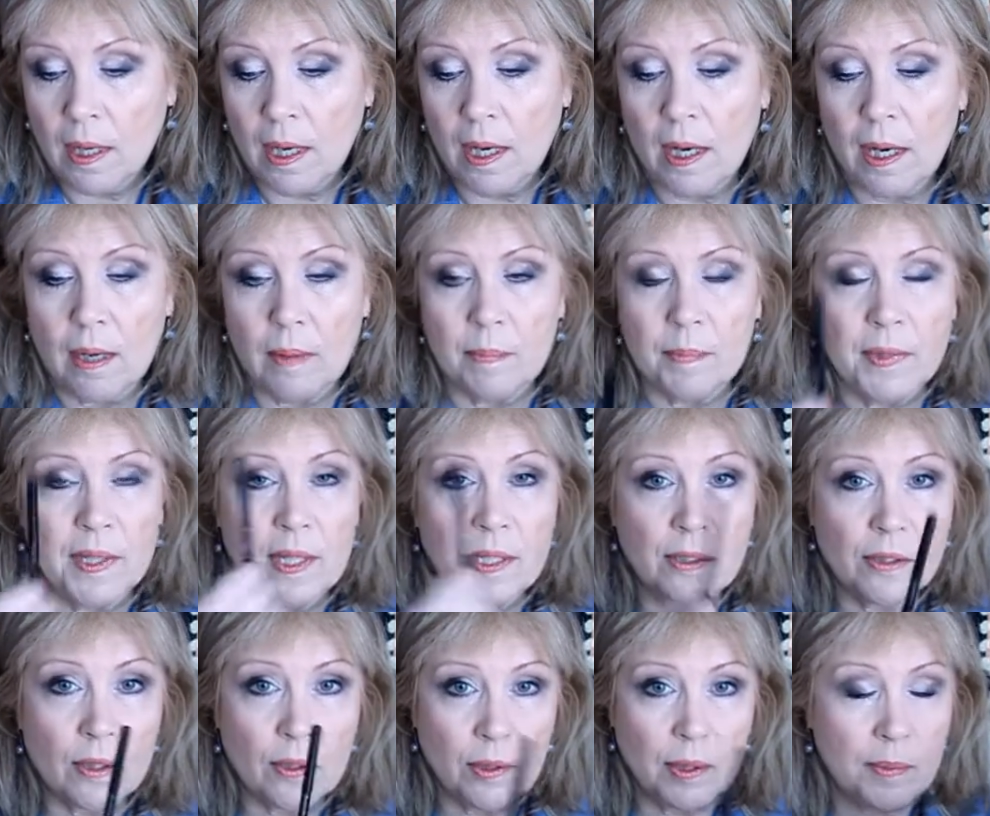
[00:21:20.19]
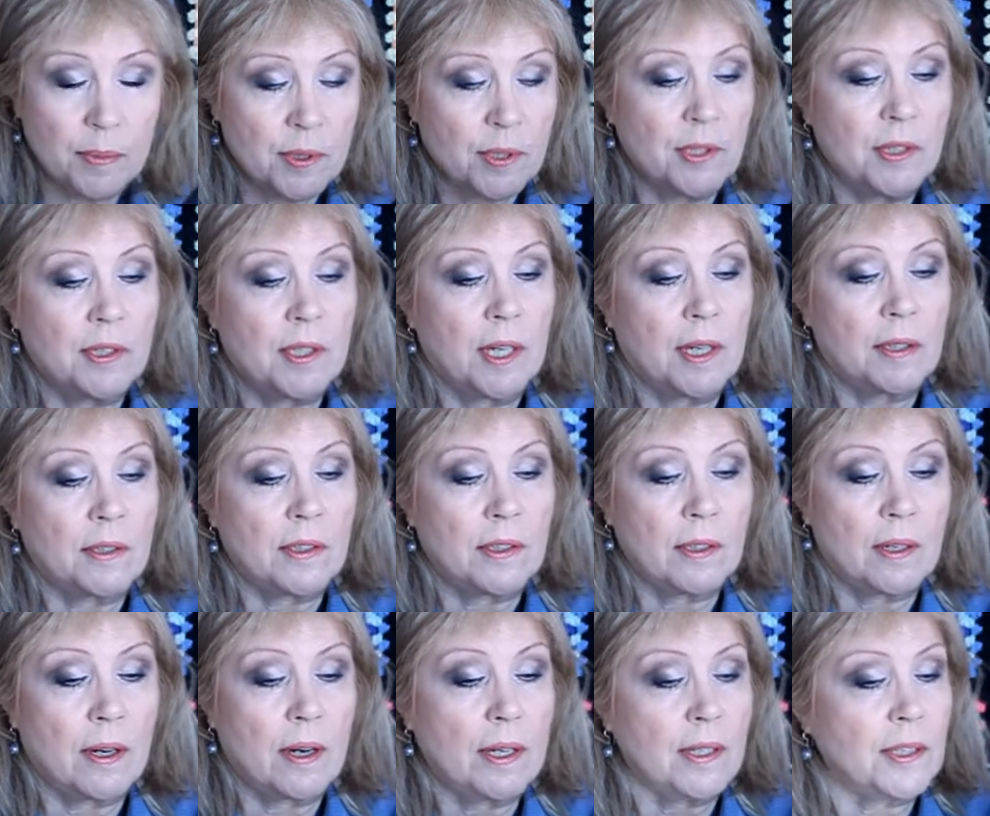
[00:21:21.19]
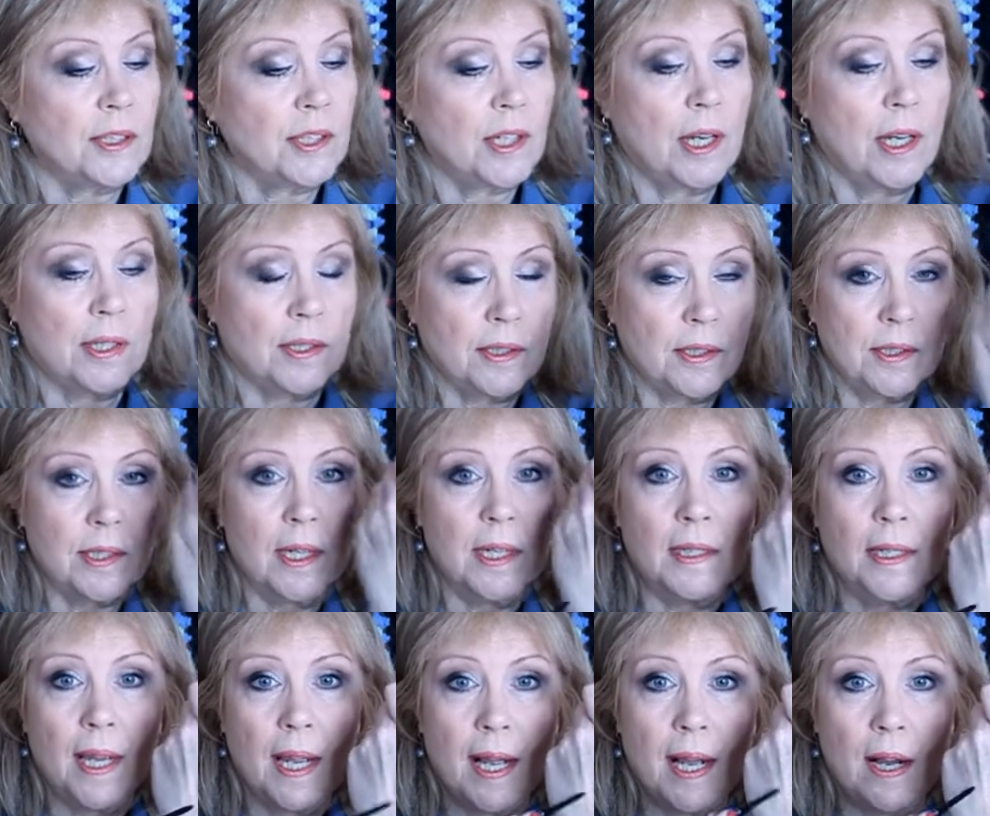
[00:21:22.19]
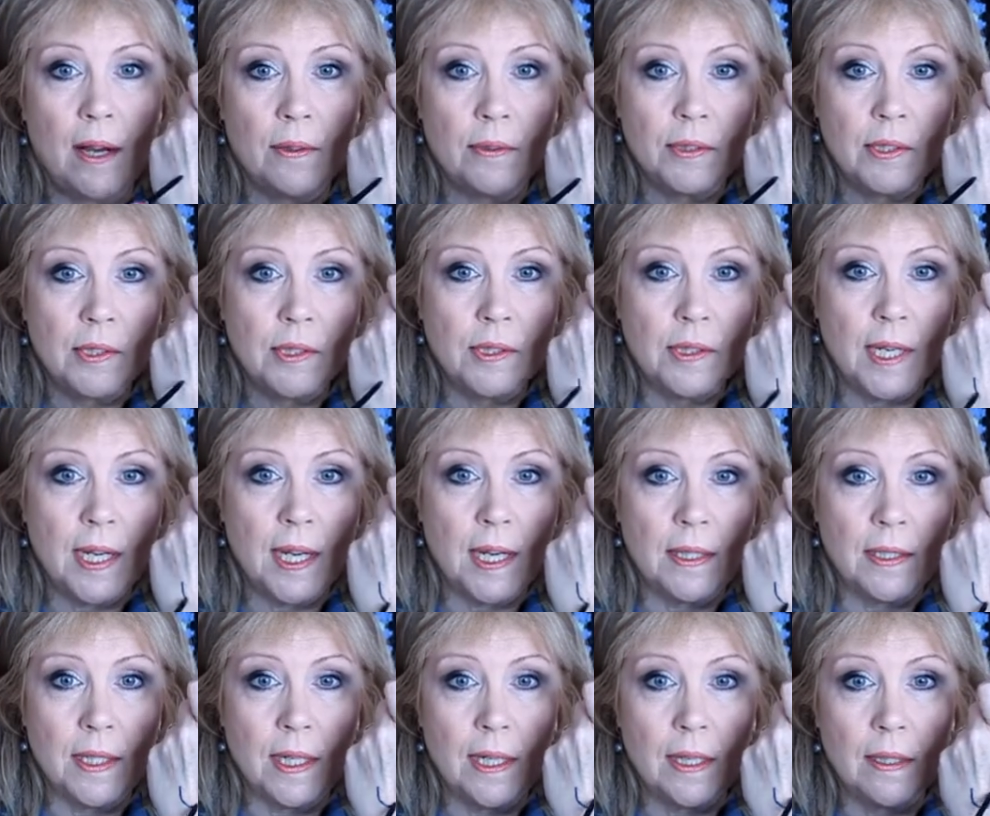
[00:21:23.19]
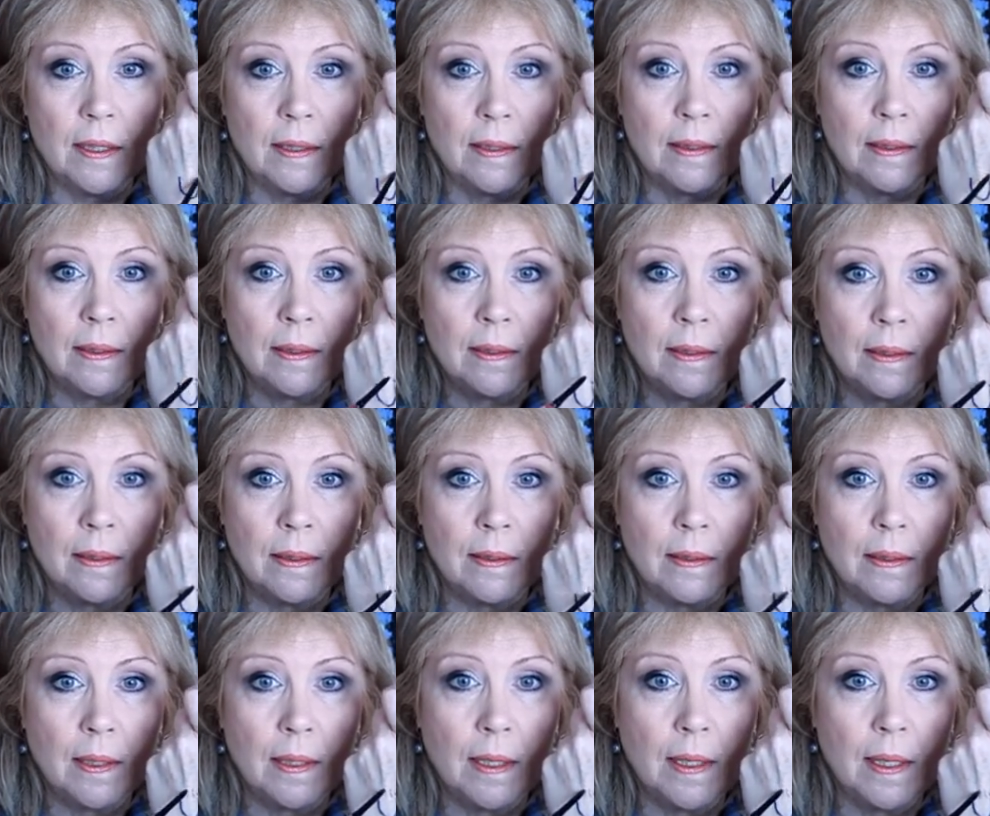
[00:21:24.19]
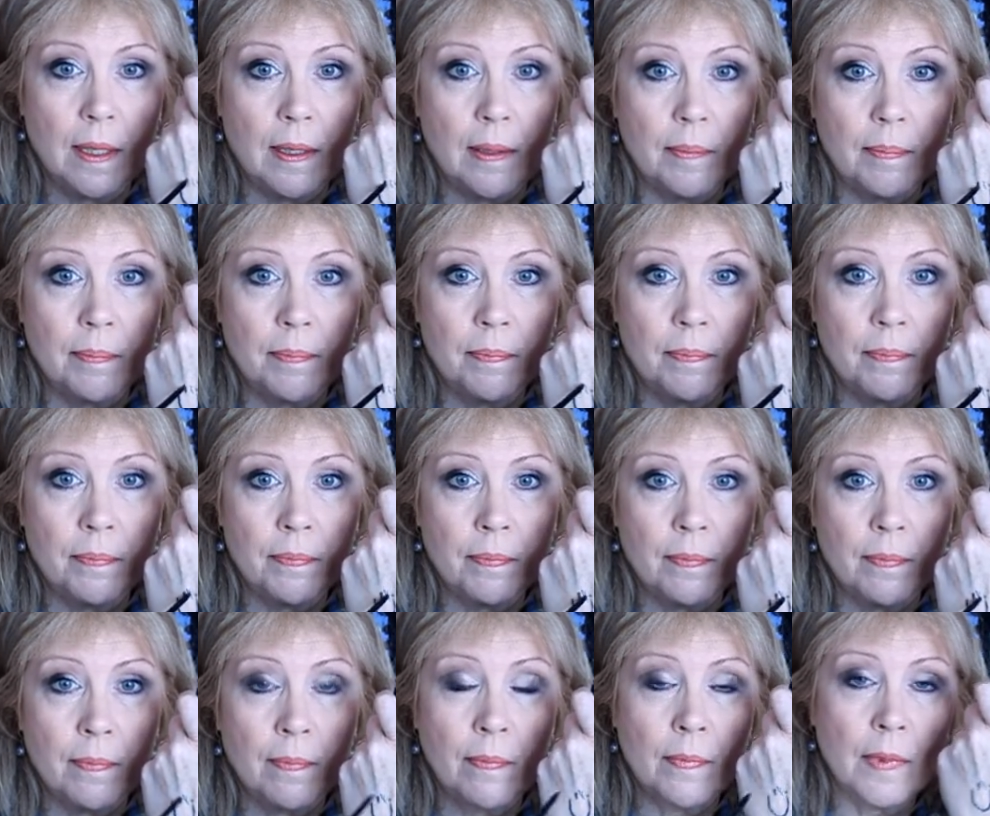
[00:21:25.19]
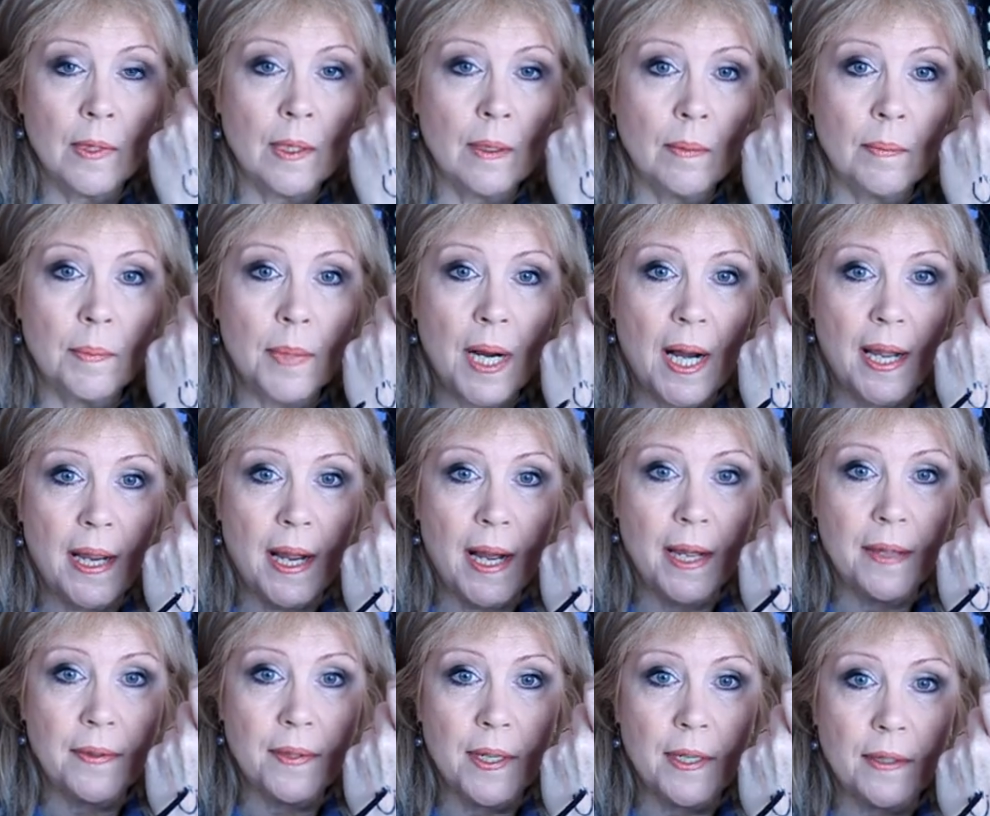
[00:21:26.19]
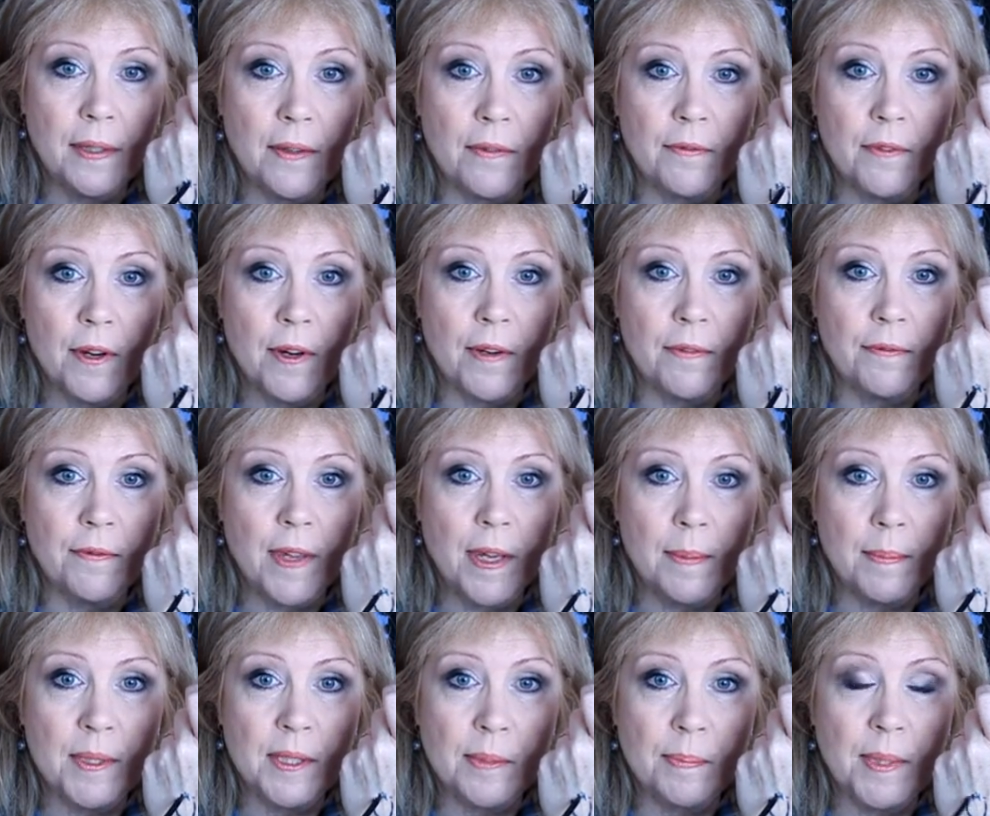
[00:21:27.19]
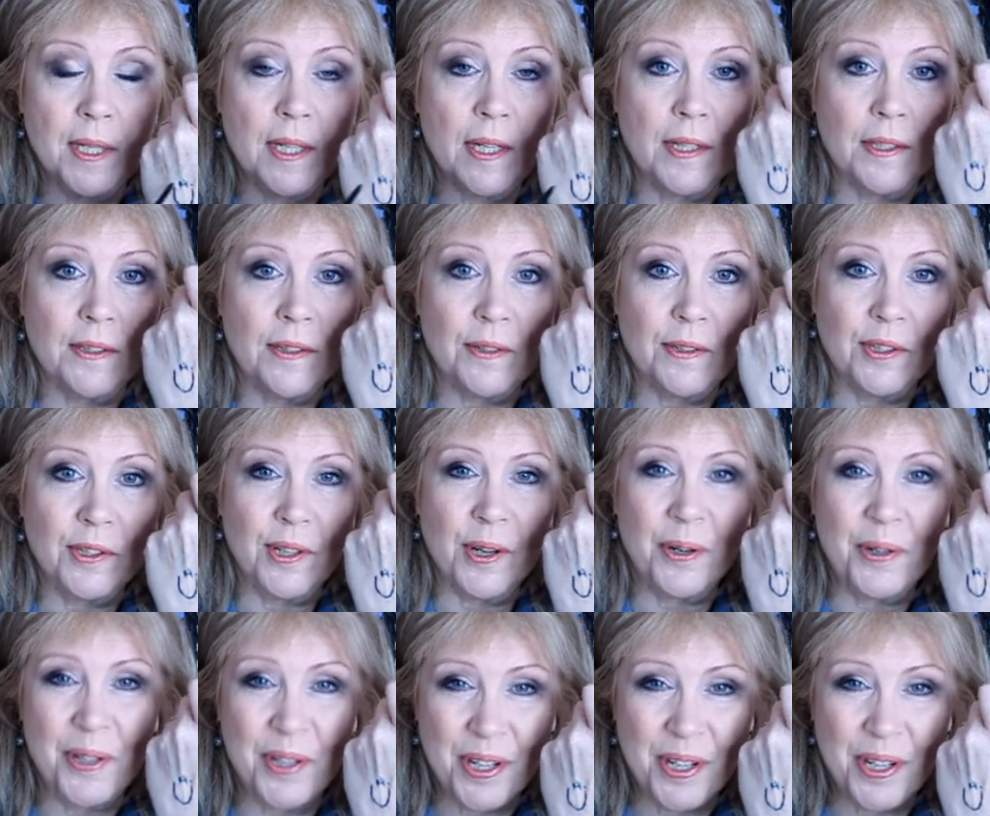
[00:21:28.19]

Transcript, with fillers: Um, these glimmer sticks are just an outstanding um, buy. I think they're very famous because they're so